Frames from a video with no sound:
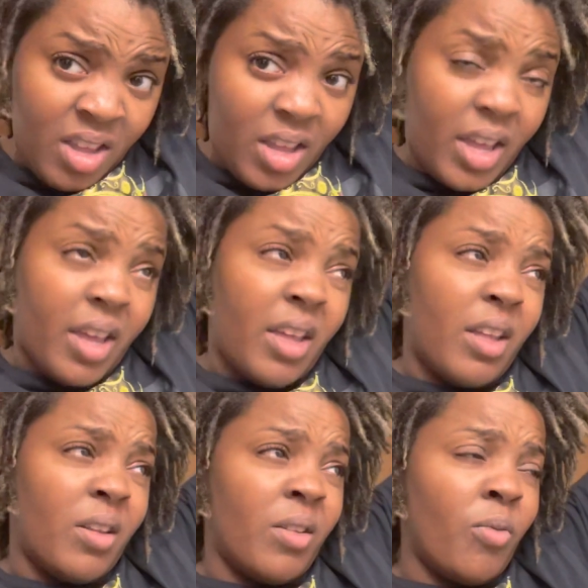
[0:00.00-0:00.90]

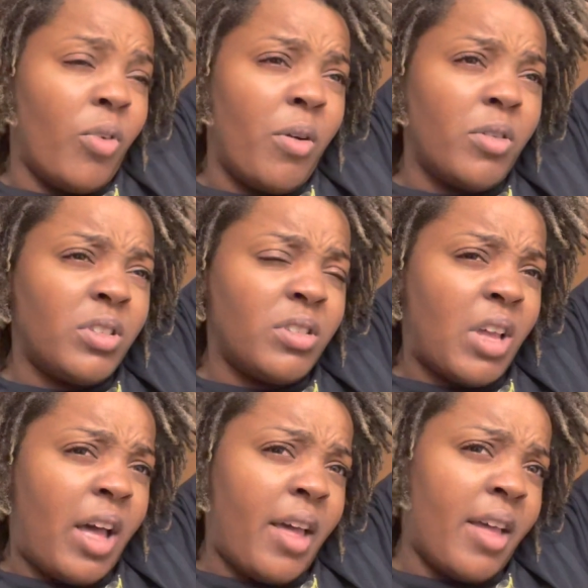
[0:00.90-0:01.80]
and where was
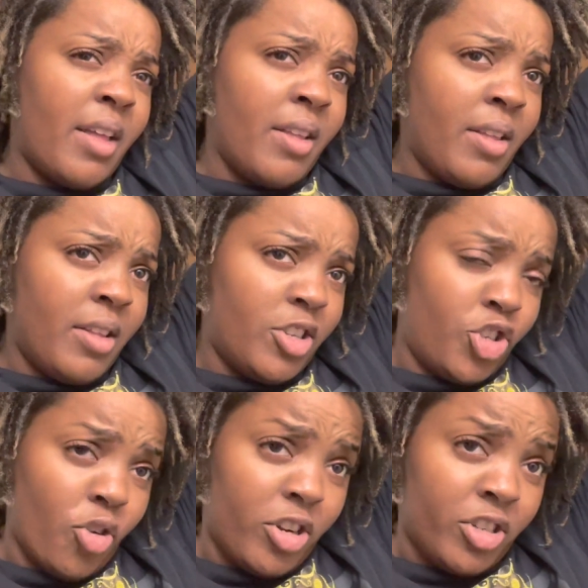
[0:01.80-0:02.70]
I at?
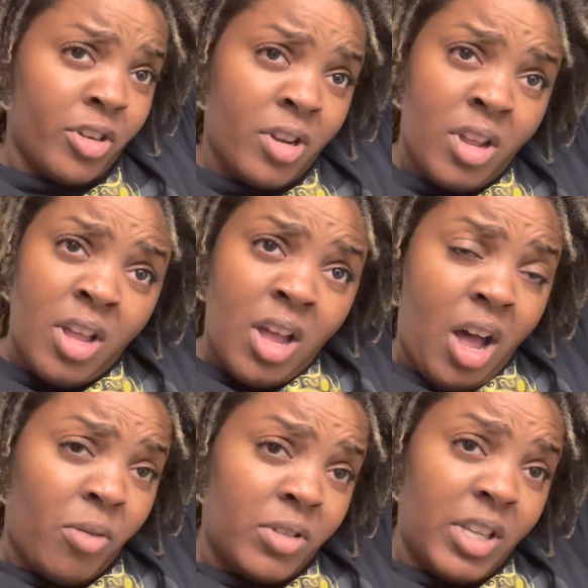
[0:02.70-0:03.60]
Georgia.
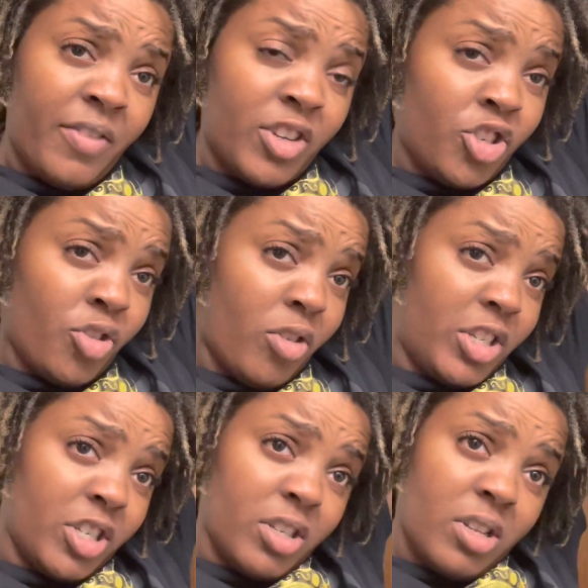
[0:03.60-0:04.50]
I was leaving
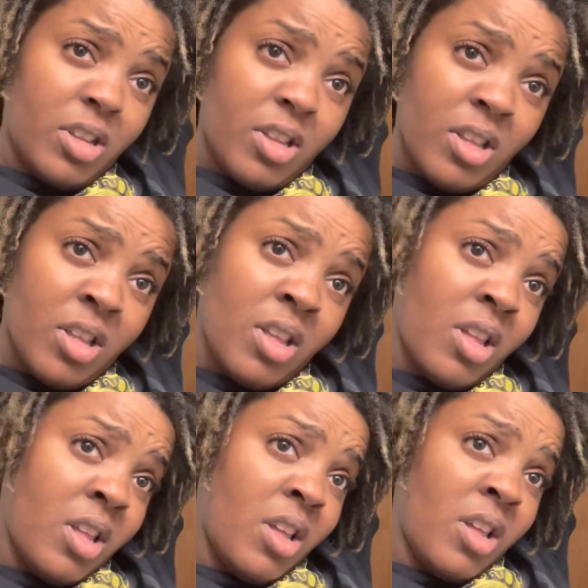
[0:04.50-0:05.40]
Georgia
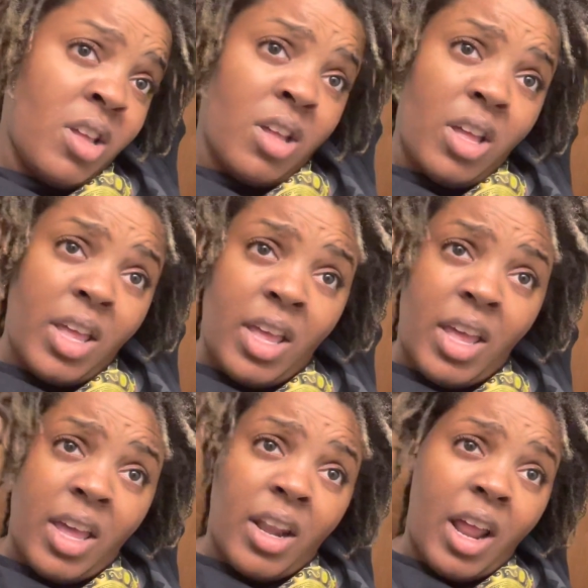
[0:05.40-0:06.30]

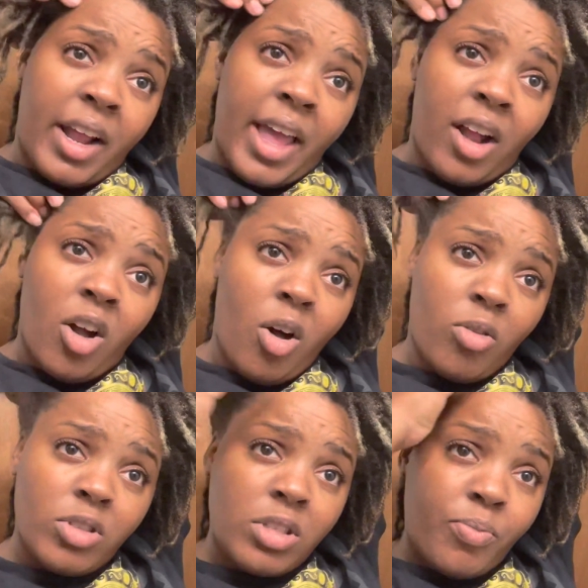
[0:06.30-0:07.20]
and I got
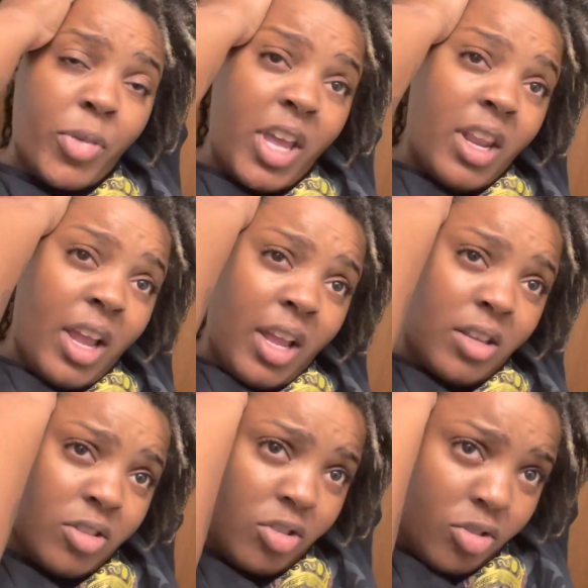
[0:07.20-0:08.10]
caught speeding.
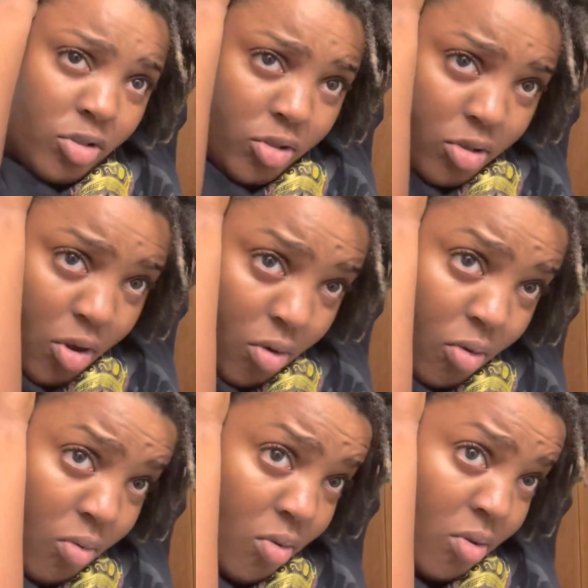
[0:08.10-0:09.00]

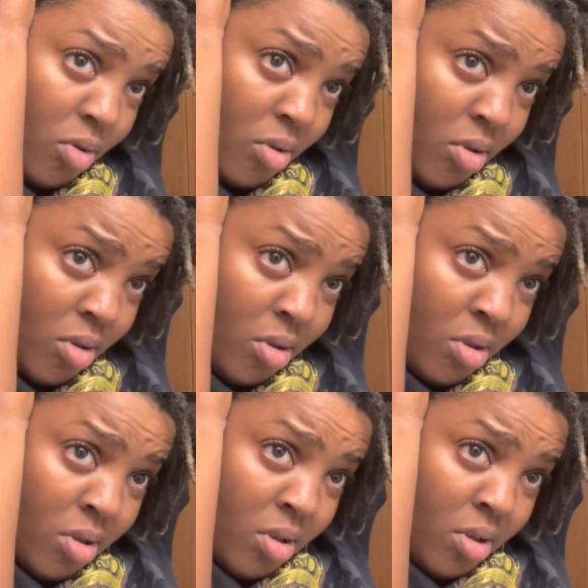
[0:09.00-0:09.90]
So,
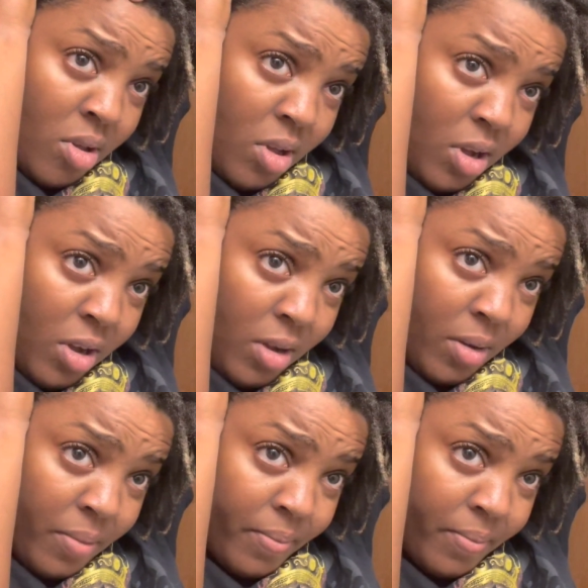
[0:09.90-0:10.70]
um,